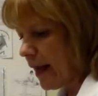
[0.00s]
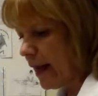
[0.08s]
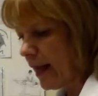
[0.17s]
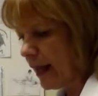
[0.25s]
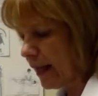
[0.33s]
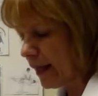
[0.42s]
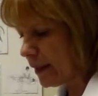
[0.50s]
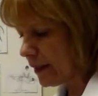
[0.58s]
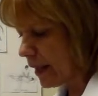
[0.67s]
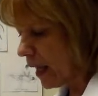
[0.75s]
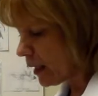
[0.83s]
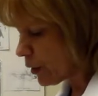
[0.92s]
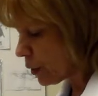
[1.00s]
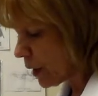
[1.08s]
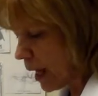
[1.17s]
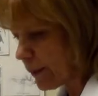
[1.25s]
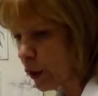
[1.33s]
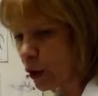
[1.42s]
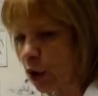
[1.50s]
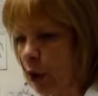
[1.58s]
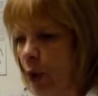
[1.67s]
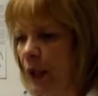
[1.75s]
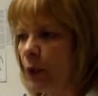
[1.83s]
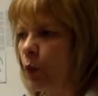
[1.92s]
and so now I'm going to
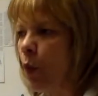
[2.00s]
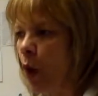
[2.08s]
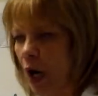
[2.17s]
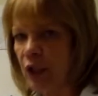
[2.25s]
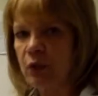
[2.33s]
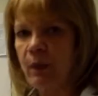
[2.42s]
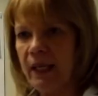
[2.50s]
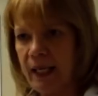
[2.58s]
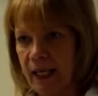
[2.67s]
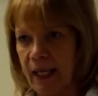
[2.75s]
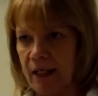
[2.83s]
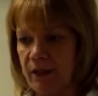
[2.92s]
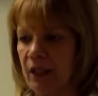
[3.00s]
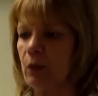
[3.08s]
go and wash my hands,